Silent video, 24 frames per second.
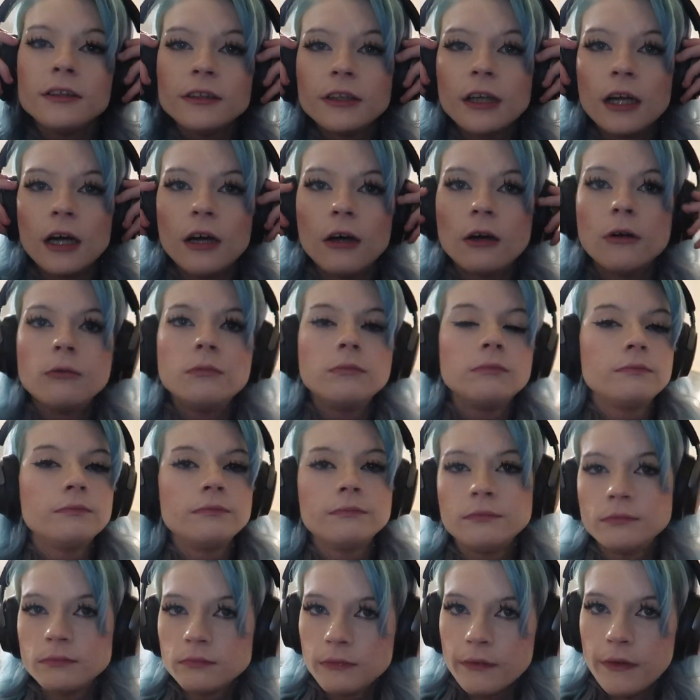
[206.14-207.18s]
you know,
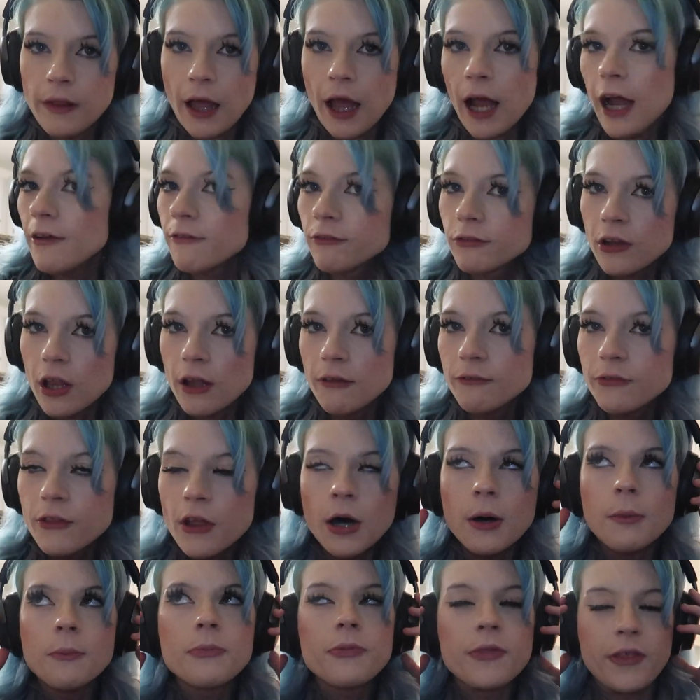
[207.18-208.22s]
I've loved
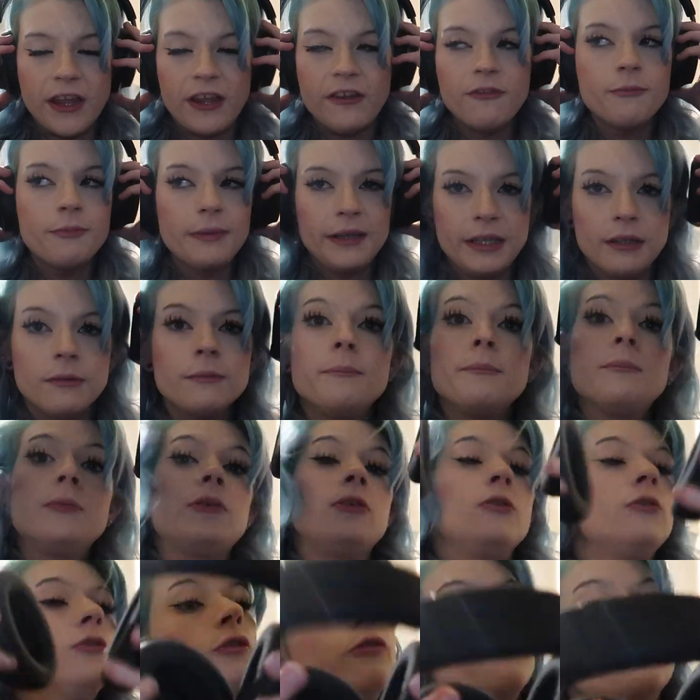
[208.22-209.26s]
them. They've been
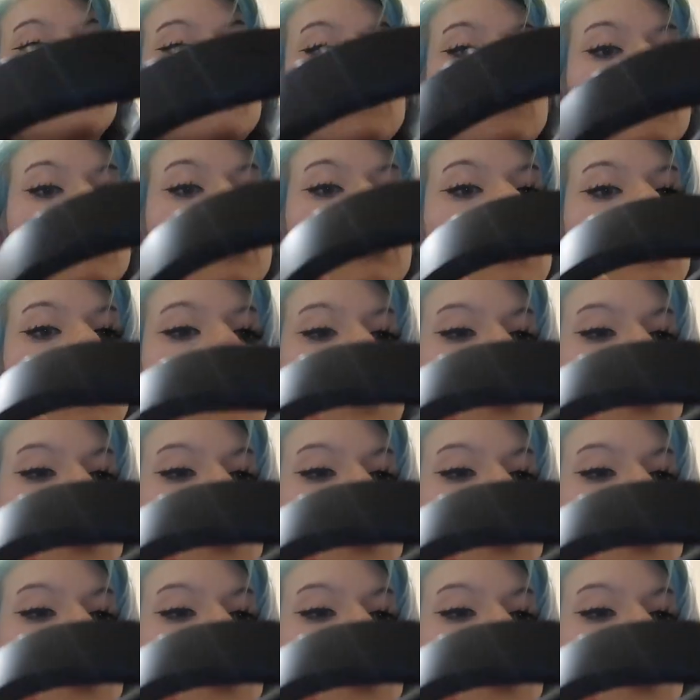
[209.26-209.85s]
beautiful.